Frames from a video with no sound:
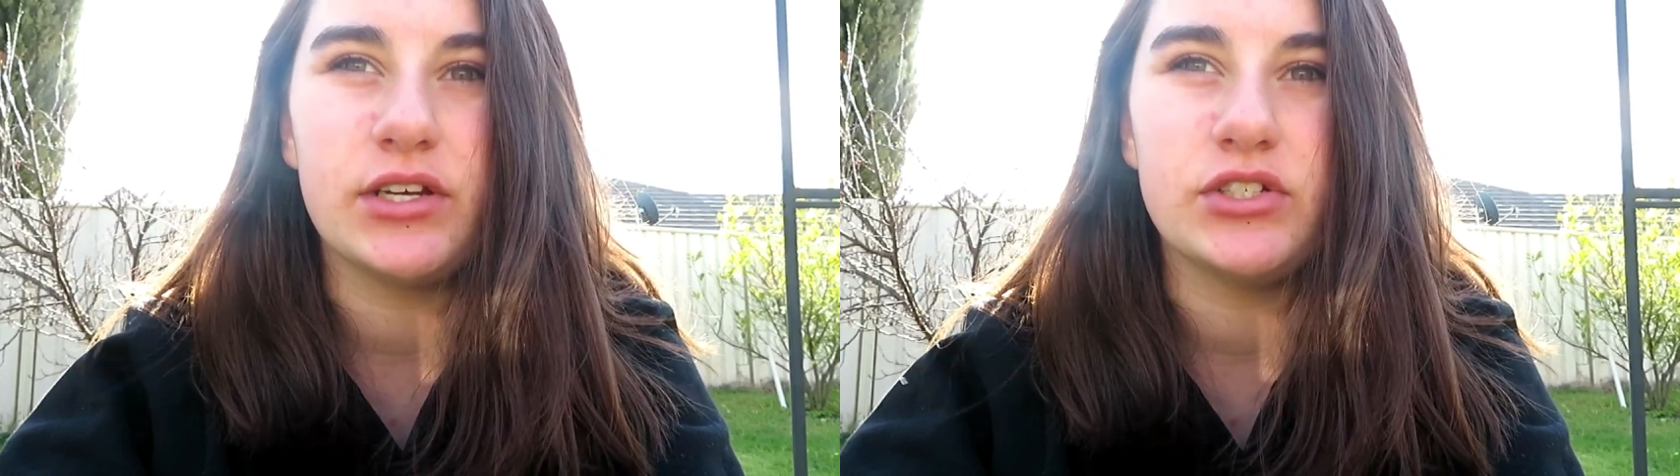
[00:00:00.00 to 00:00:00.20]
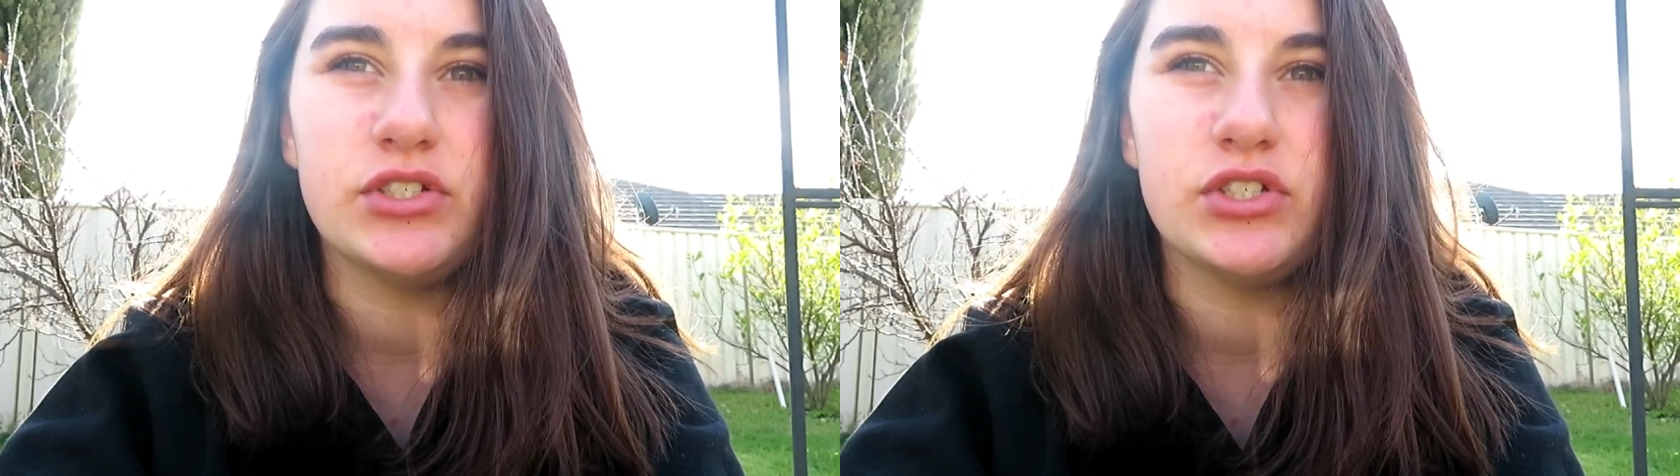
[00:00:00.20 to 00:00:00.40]

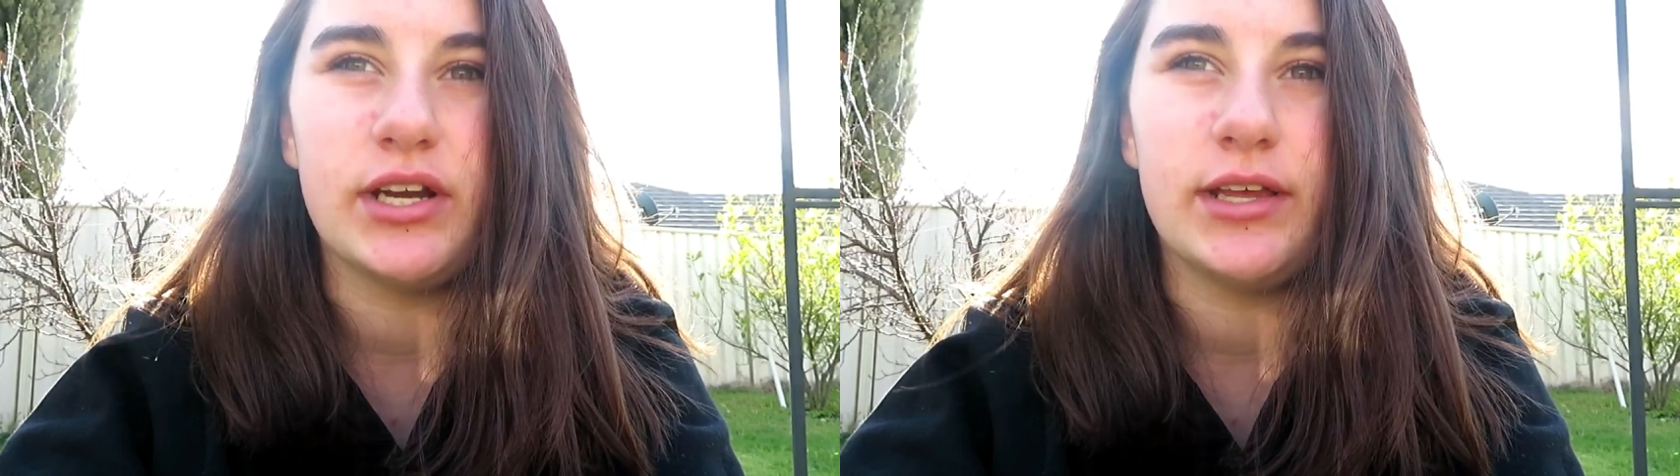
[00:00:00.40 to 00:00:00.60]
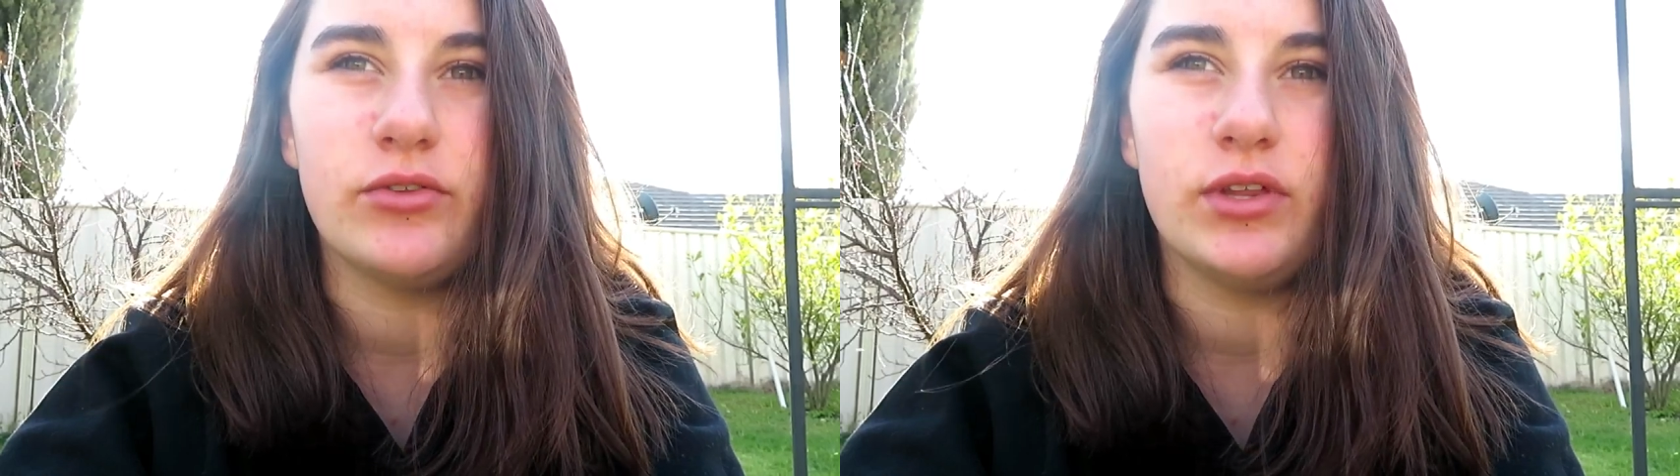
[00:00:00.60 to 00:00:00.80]
because she's
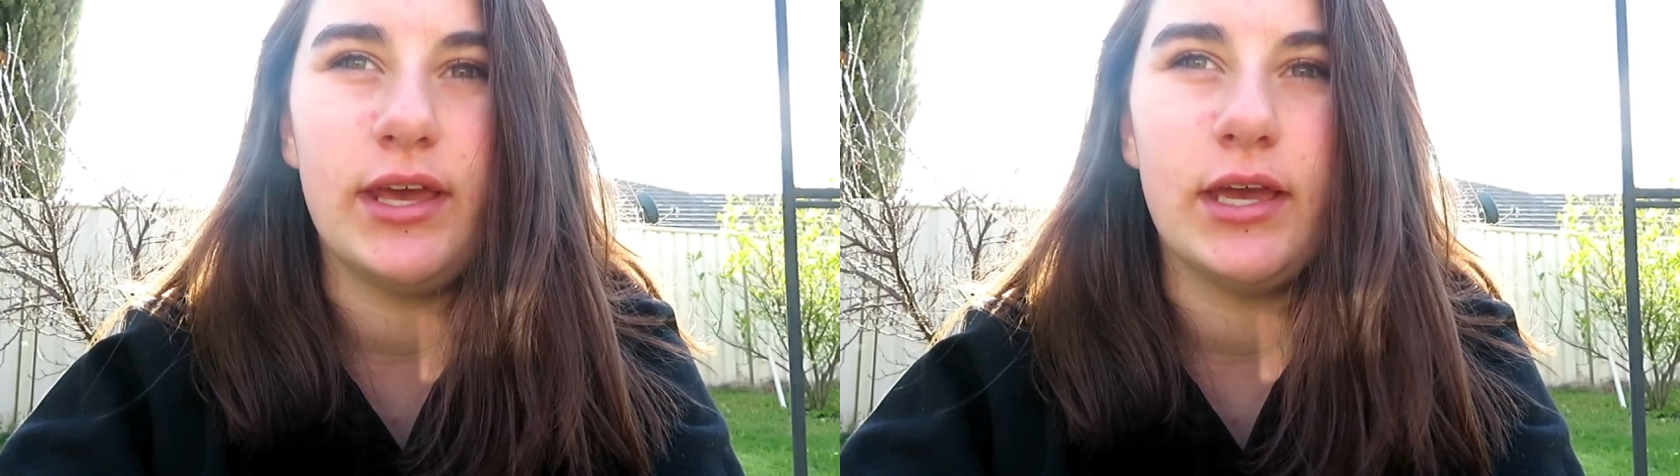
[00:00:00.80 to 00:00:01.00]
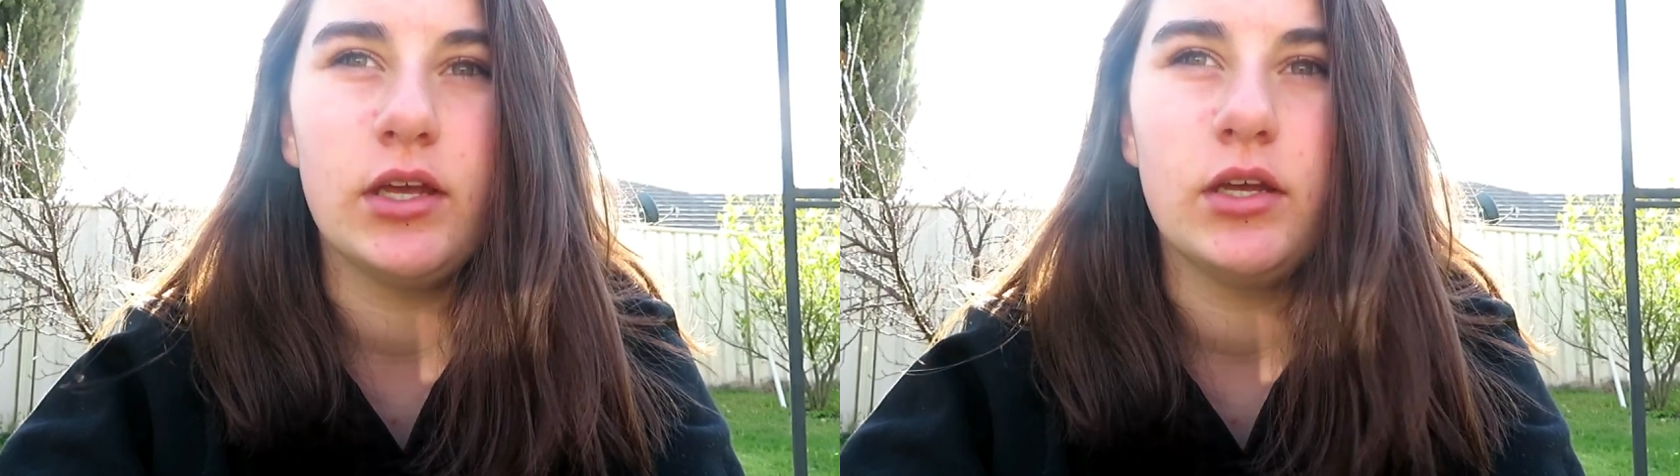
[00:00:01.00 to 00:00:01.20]
trying to get through the
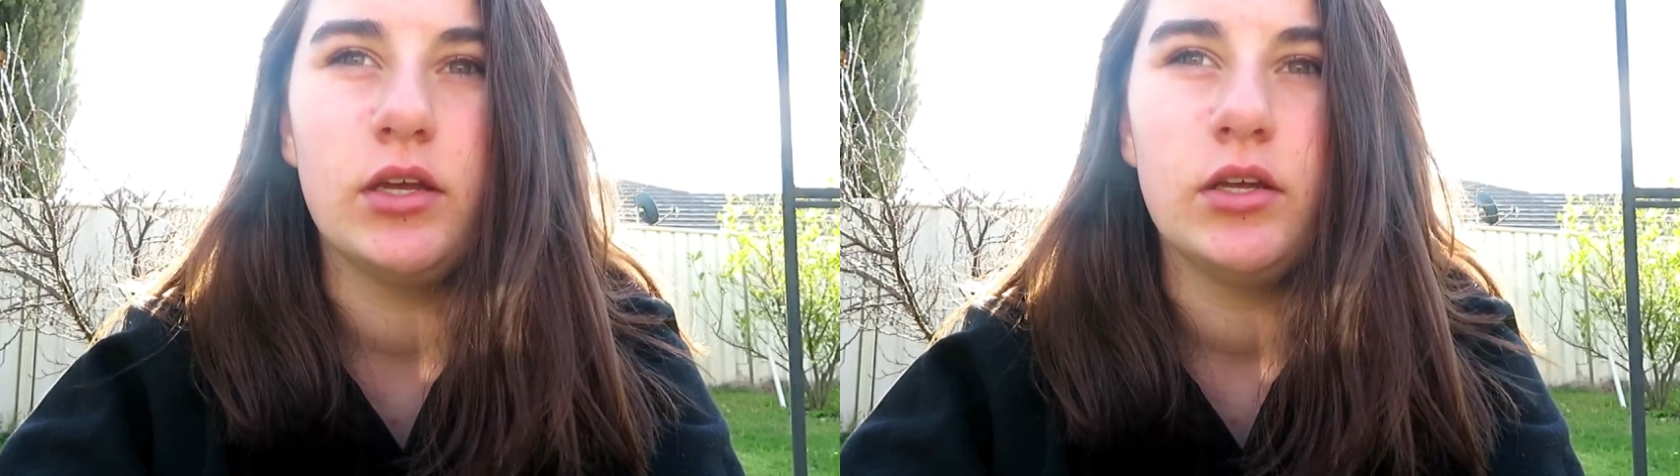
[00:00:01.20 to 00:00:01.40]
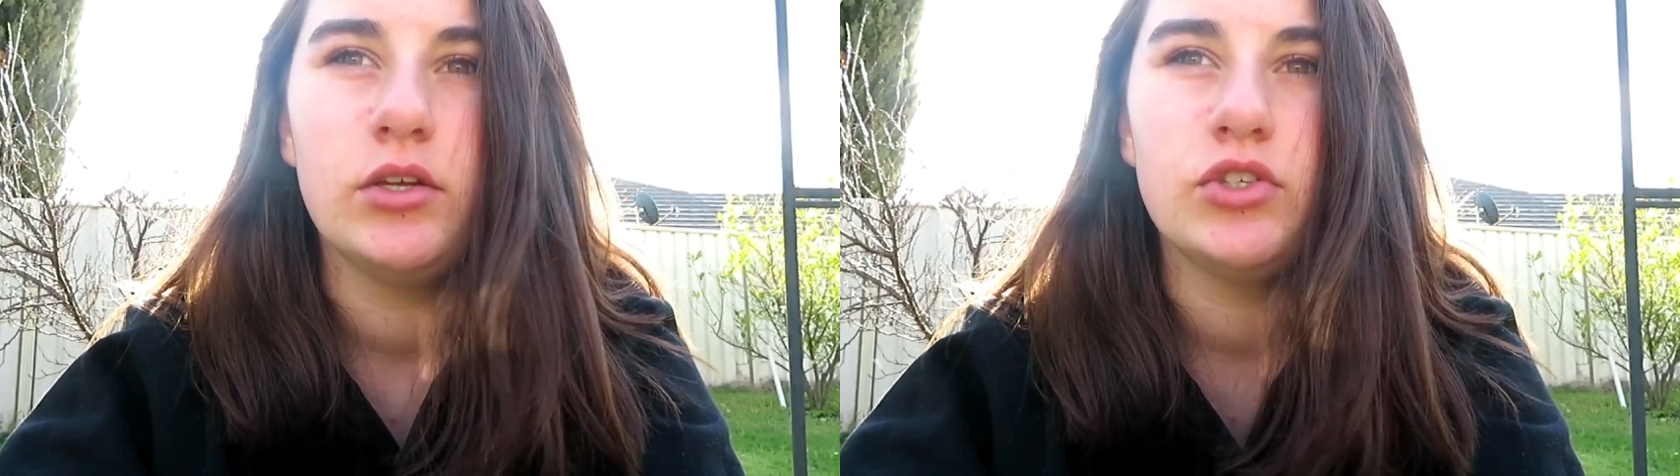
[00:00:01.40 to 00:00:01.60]
gate.
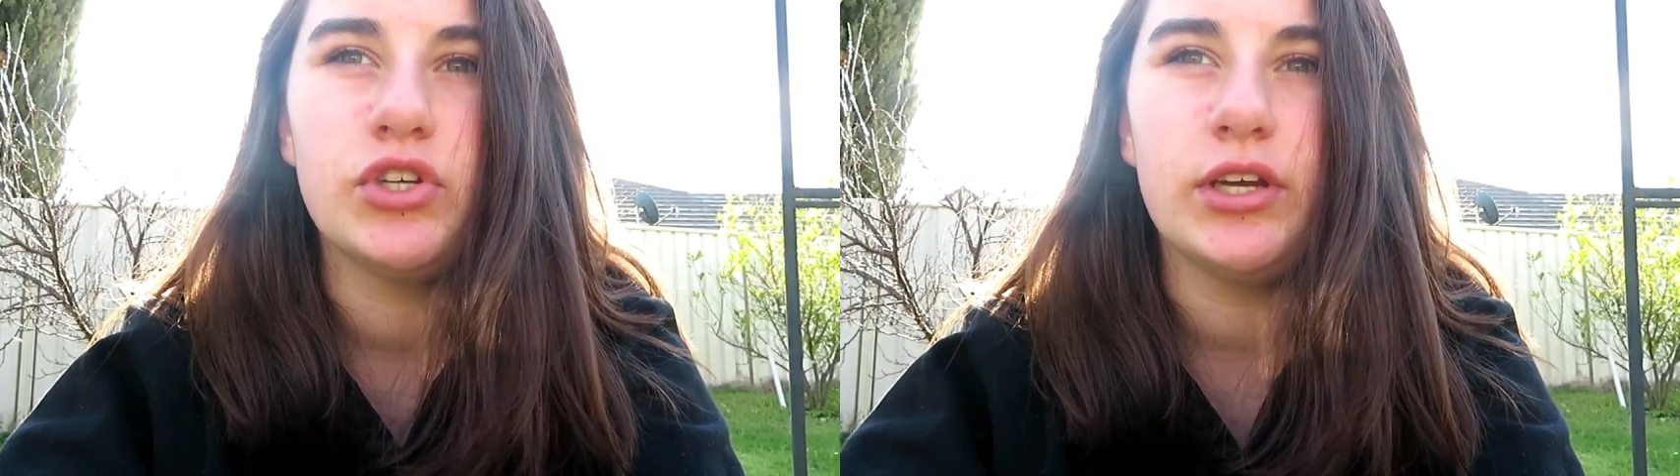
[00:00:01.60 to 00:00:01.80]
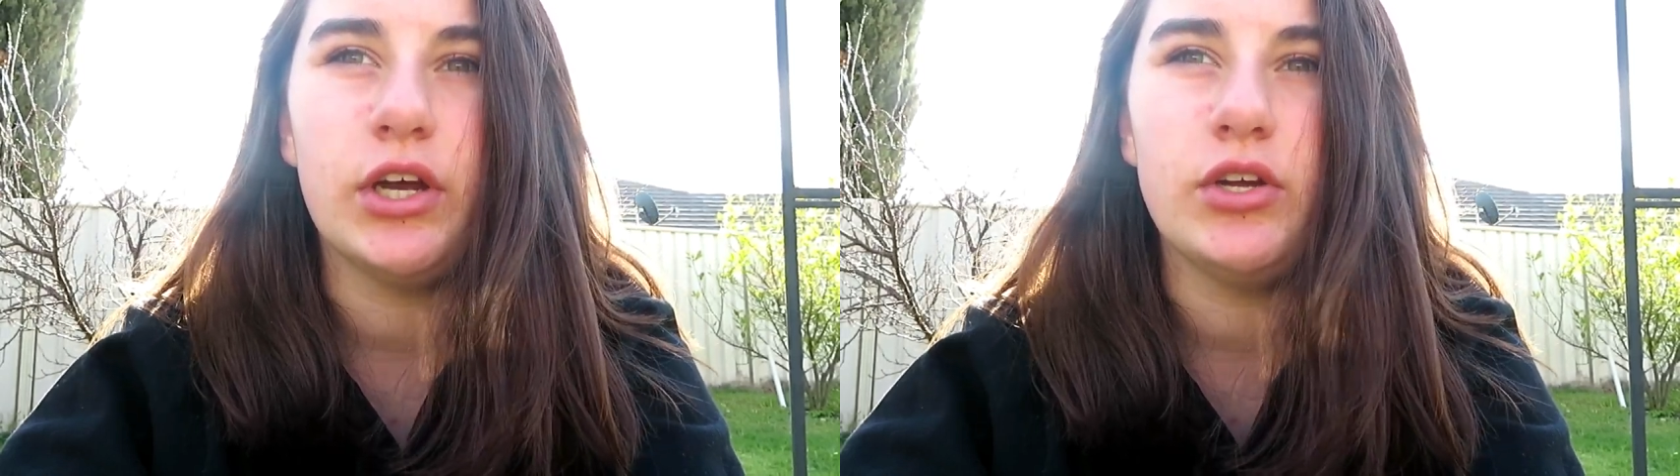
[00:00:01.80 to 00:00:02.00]

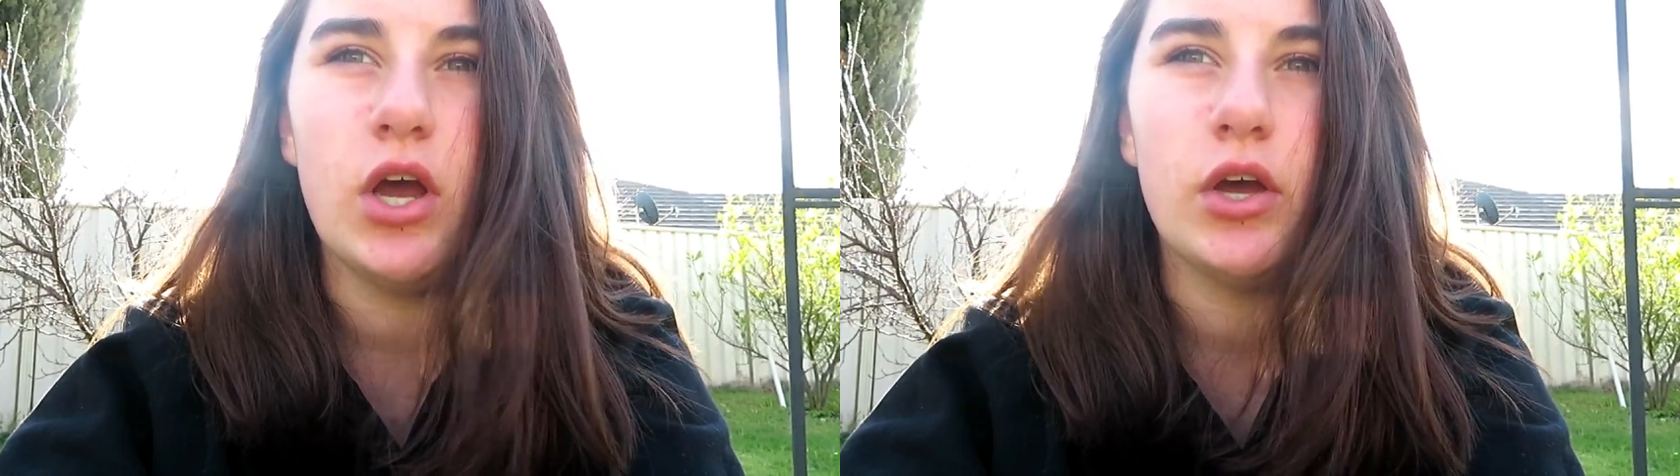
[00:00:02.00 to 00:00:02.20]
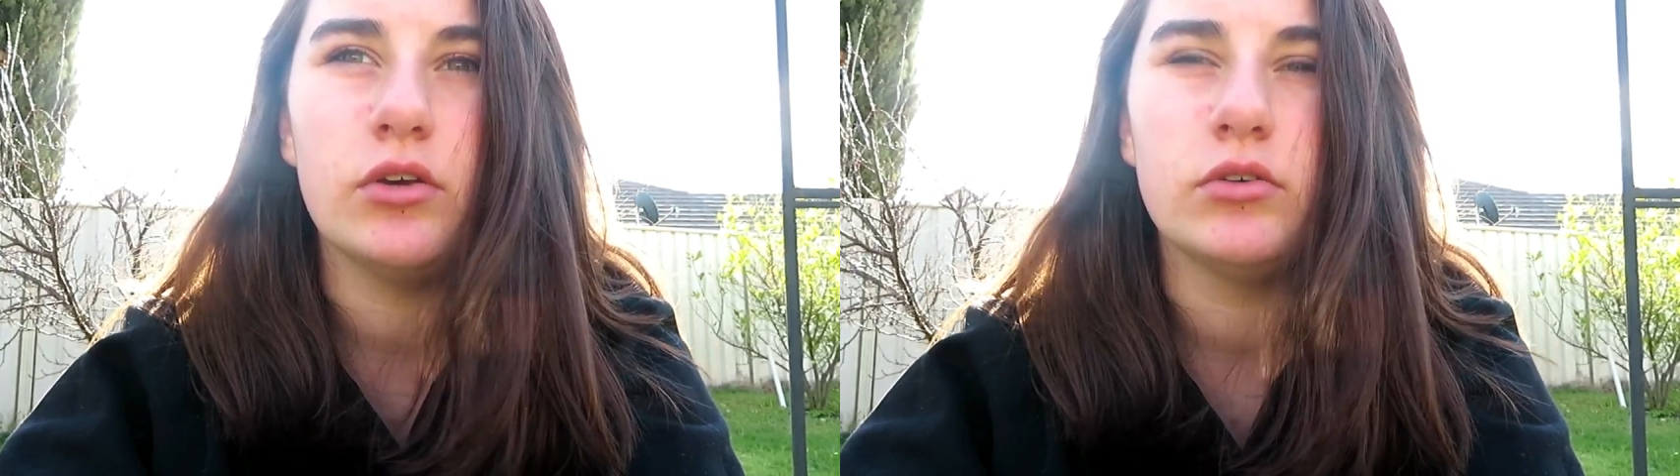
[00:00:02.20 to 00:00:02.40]
Trico,
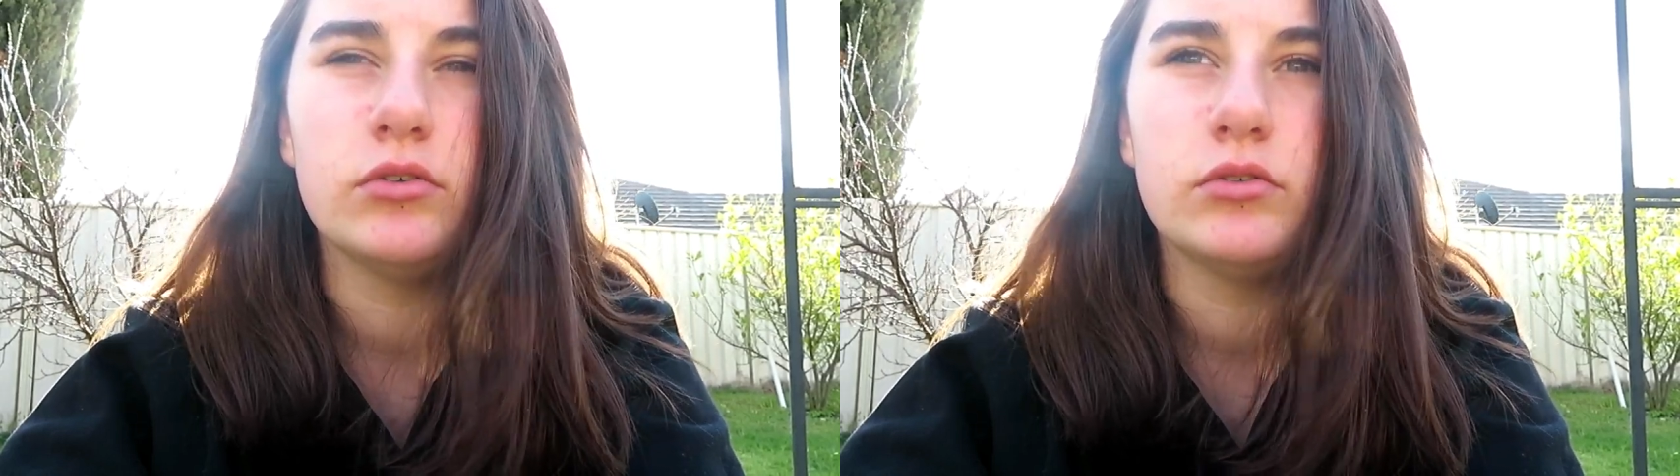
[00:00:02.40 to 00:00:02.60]
no.